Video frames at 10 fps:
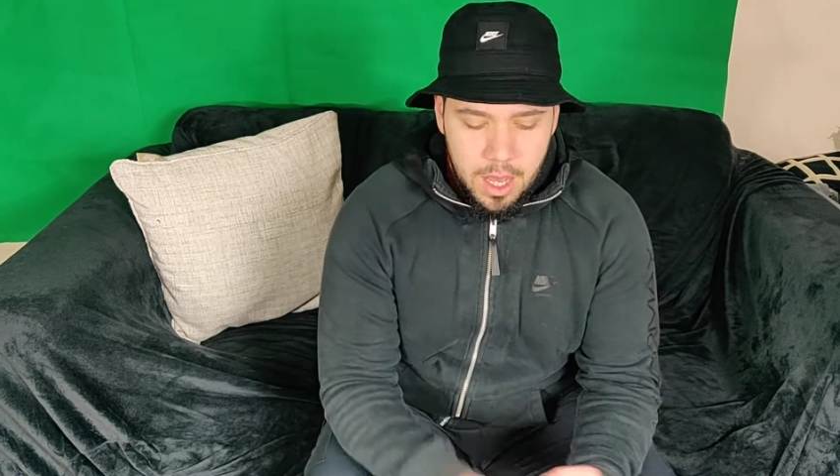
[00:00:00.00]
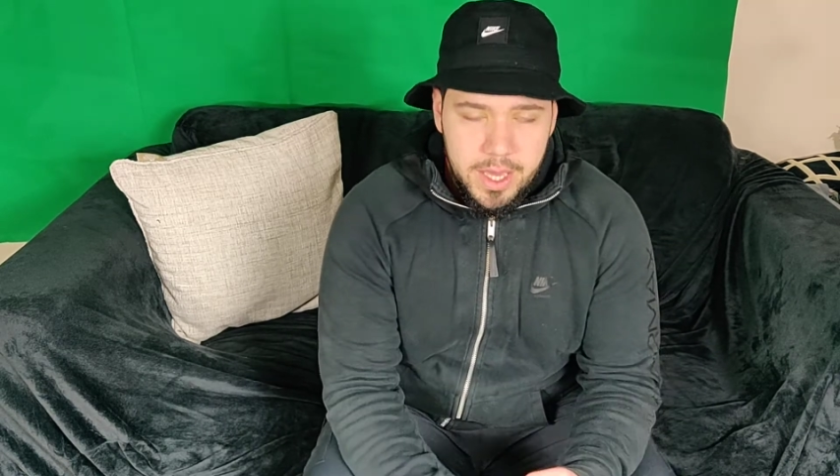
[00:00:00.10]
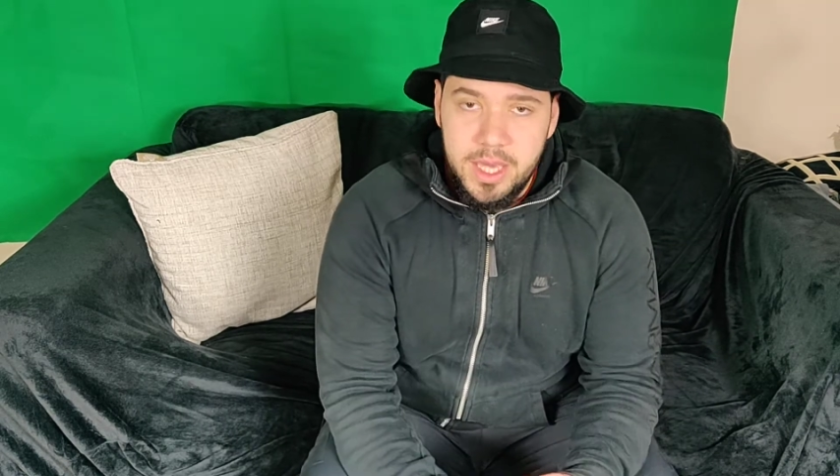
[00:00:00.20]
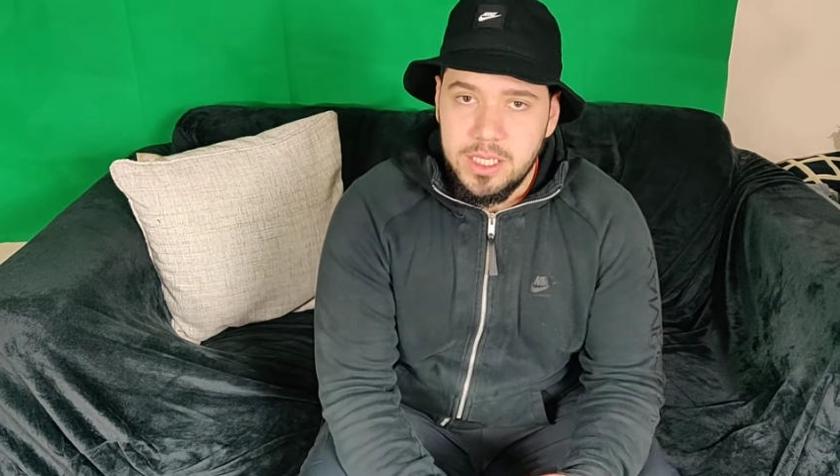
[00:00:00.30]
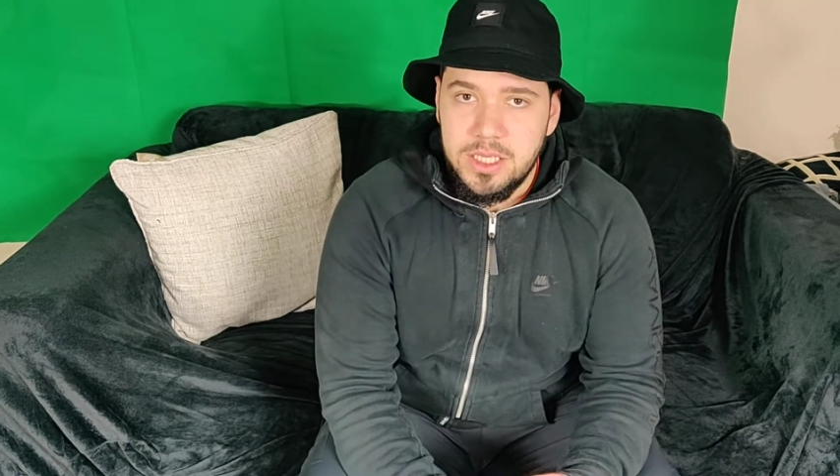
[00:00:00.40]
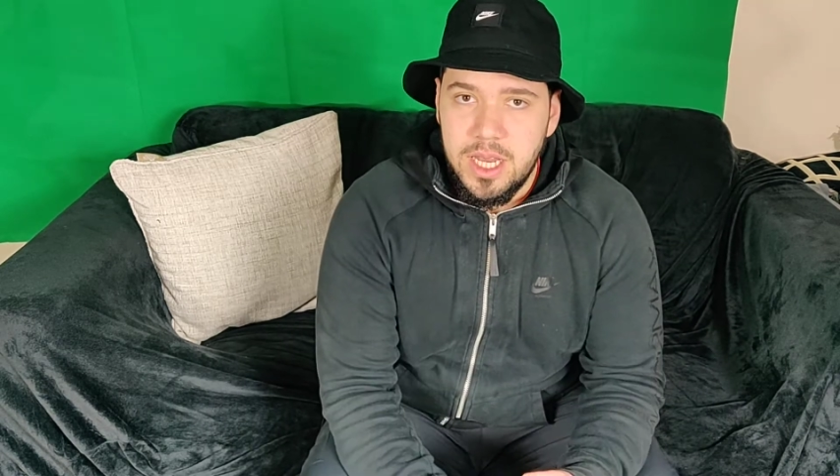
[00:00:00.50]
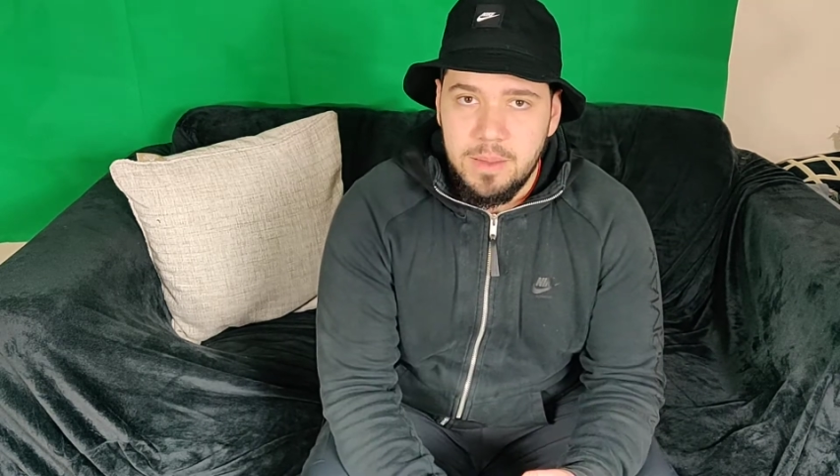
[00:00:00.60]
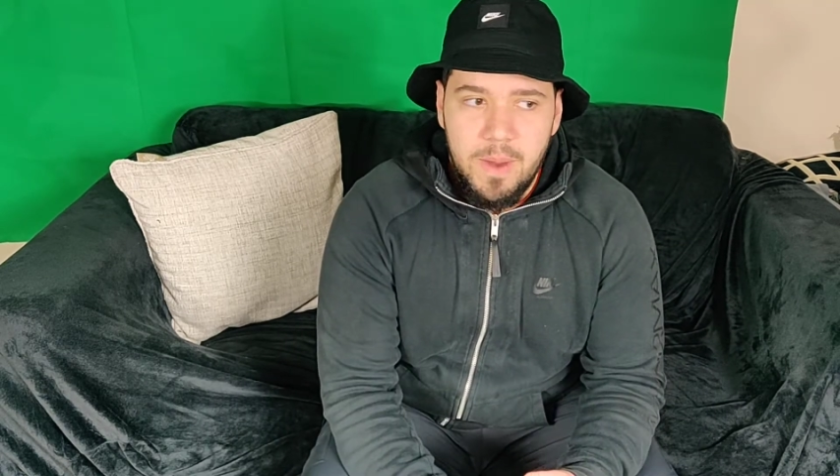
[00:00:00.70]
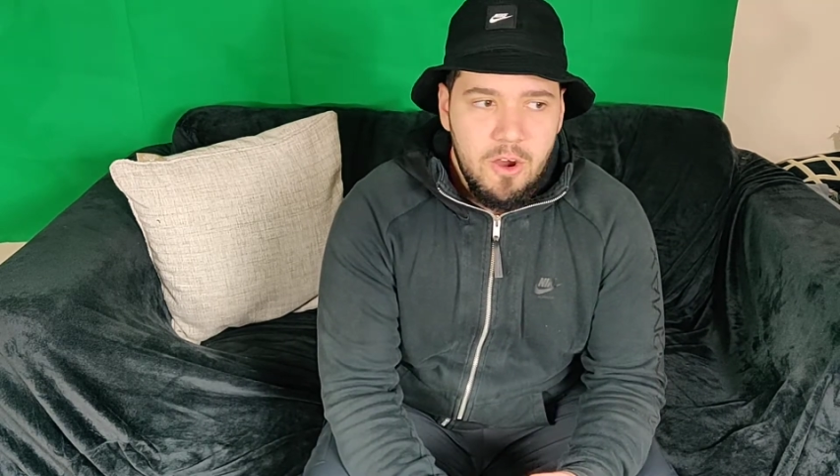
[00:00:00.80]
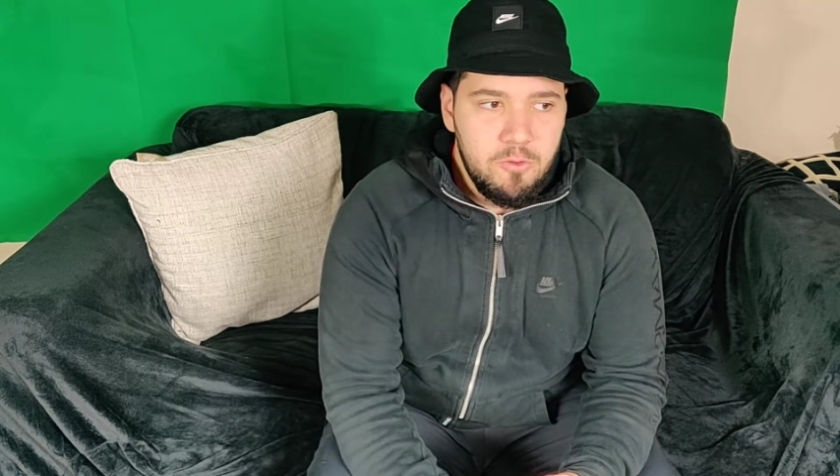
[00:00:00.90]
hit a certain
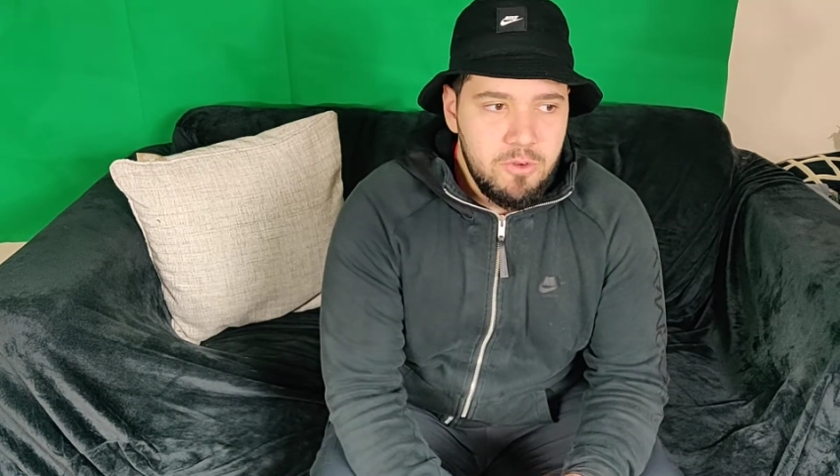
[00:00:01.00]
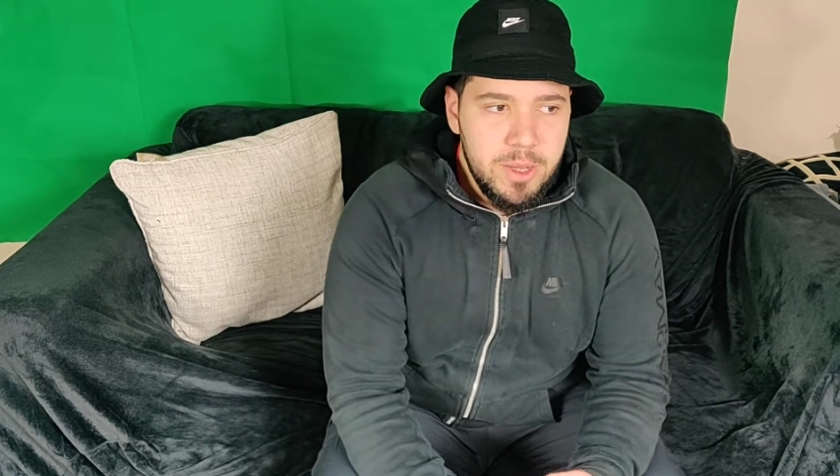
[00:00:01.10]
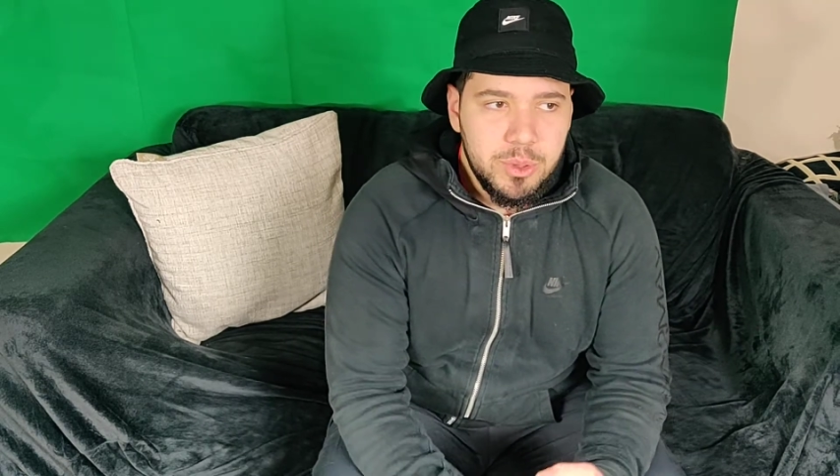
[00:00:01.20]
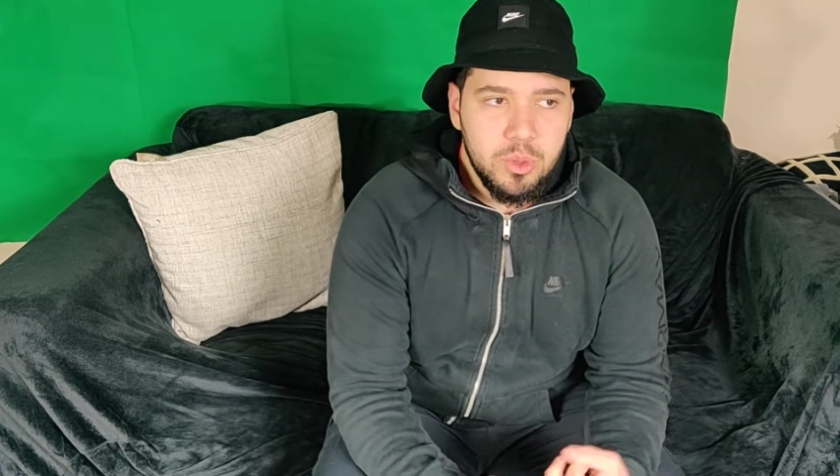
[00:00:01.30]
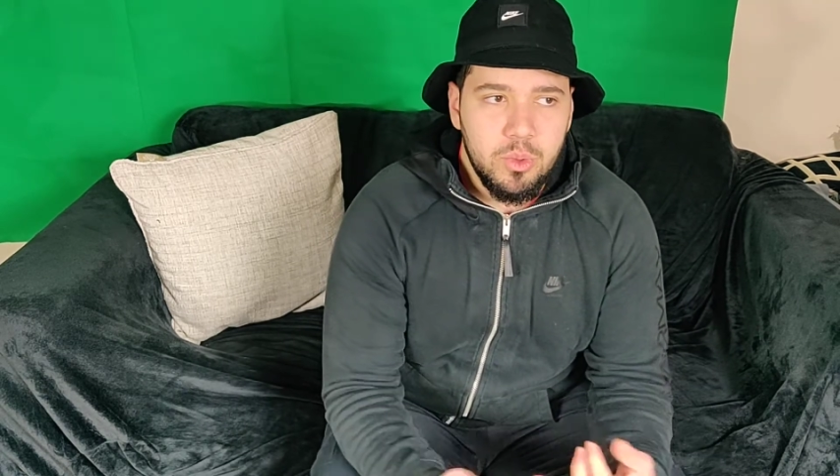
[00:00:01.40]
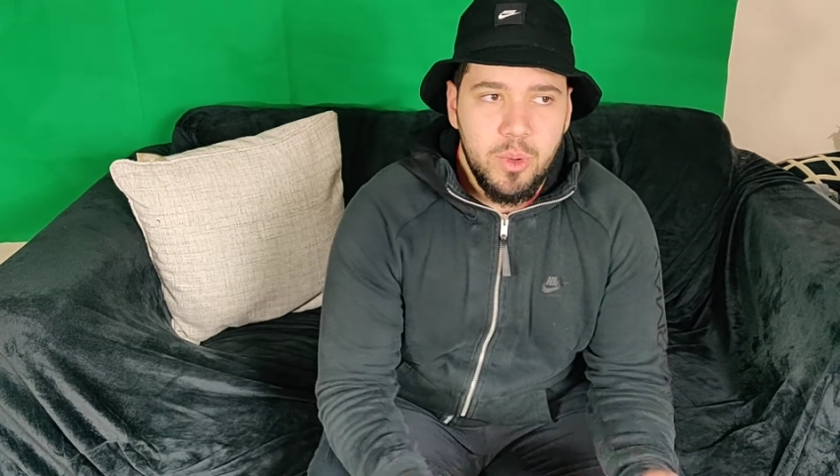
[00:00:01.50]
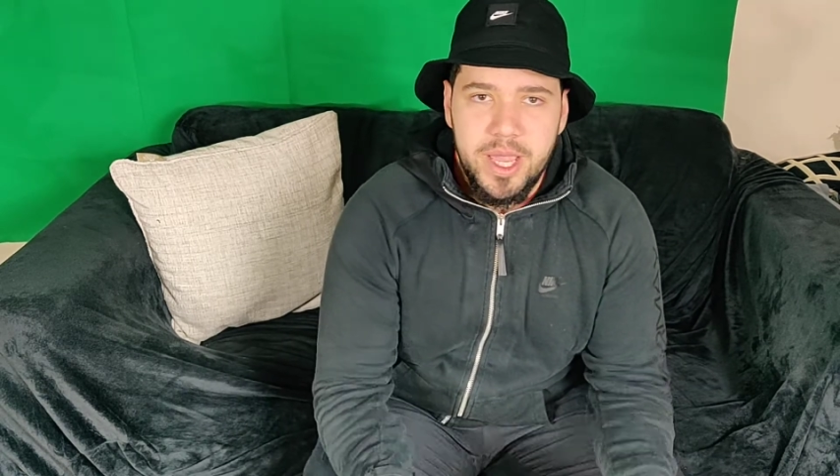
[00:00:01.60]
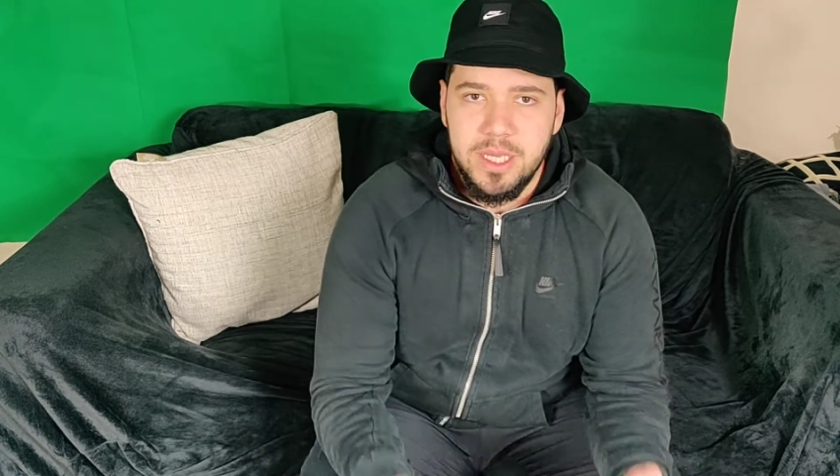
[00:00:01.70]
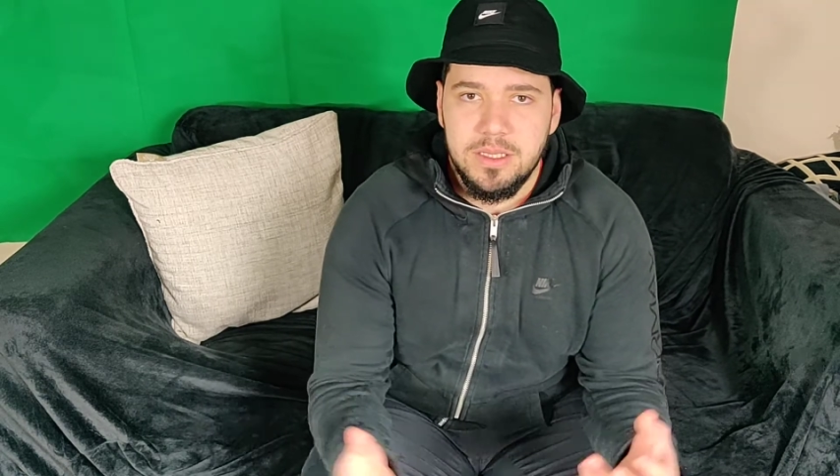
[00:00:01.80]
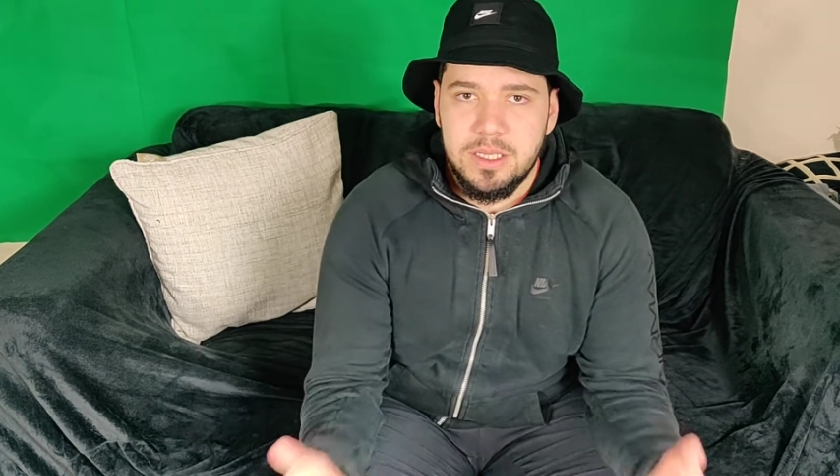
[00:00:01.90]
amount of reps or
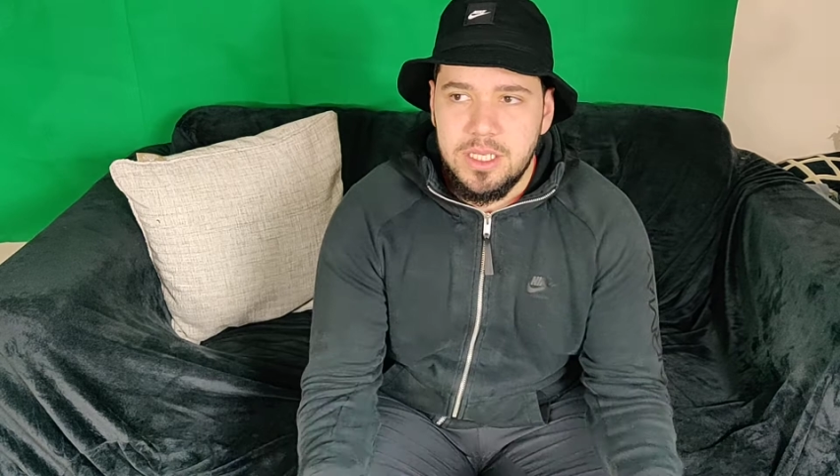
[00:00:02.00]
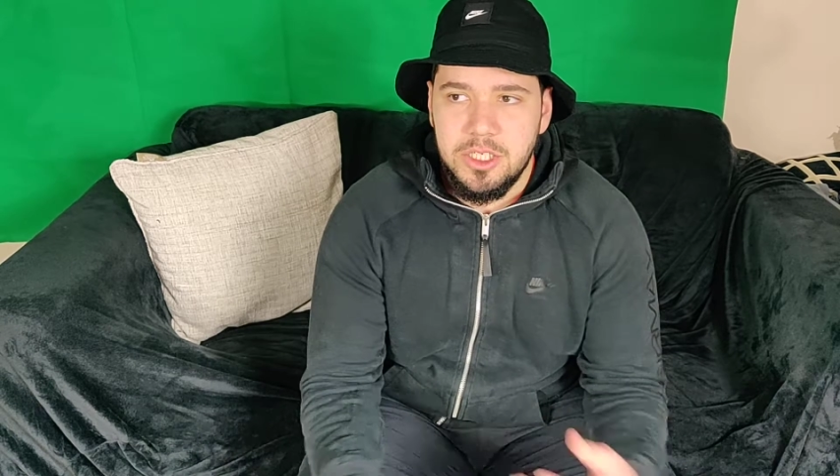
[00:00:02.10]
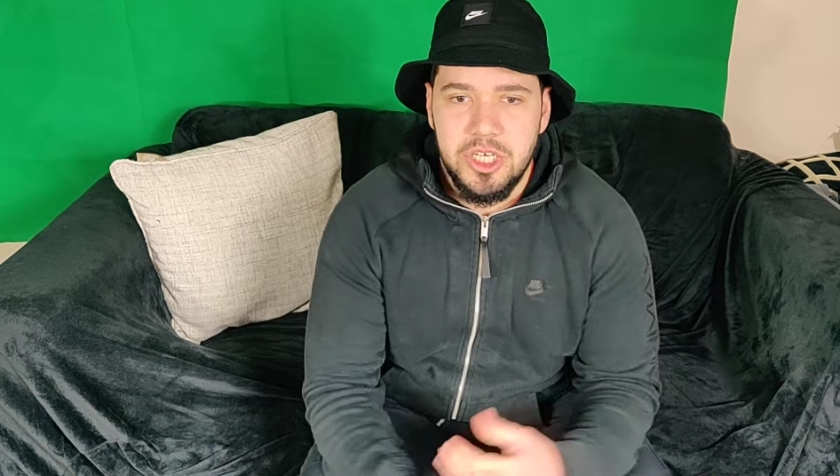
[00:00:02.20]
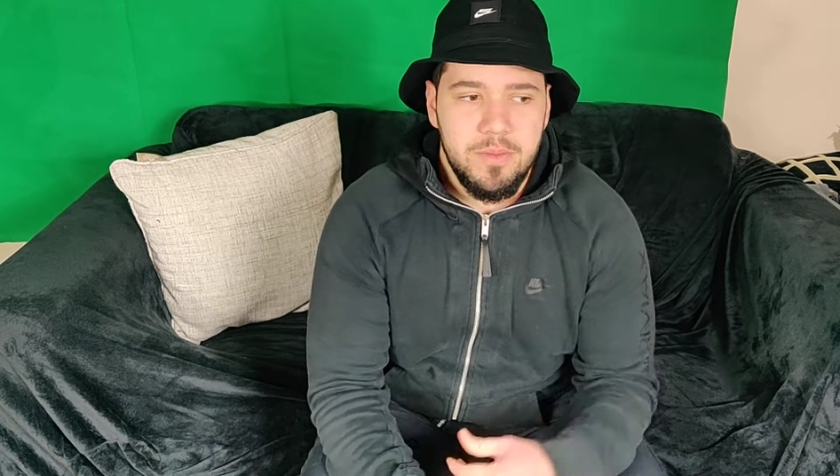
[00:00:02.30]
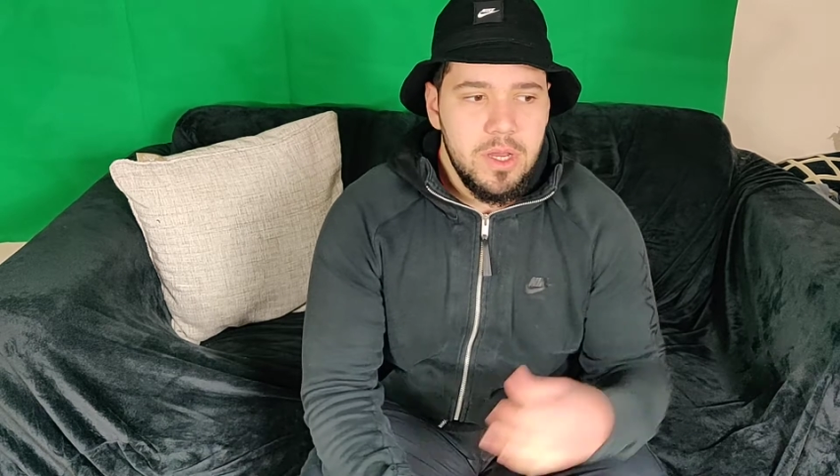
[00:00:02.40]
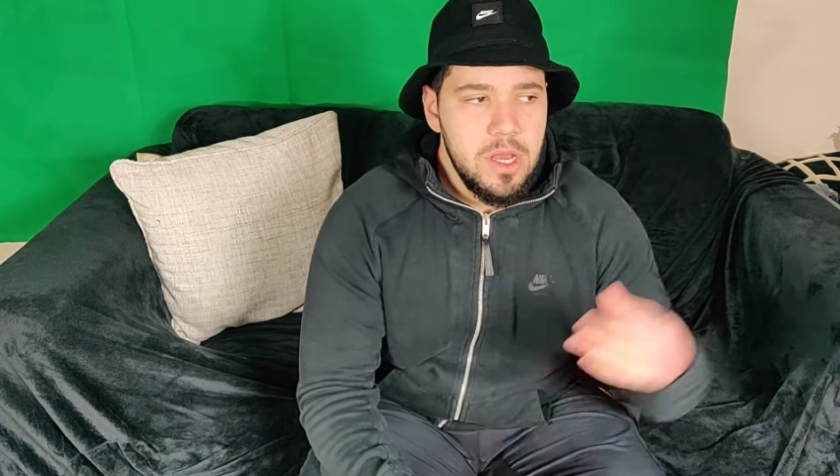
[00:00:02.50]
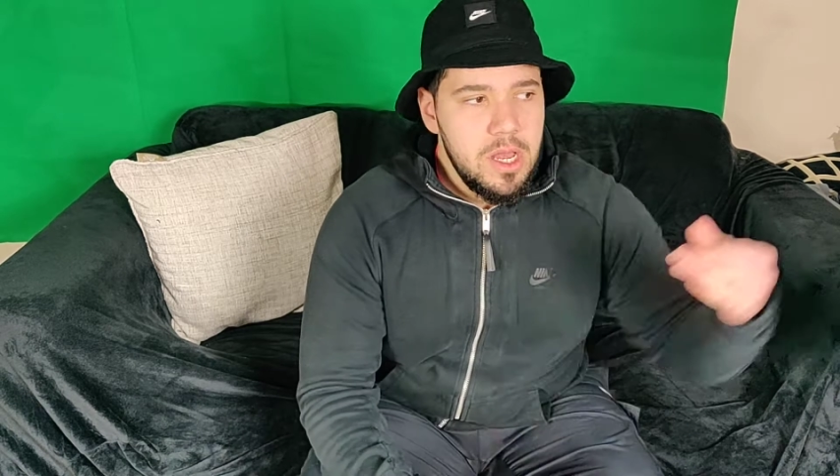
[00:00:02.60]
weight in gym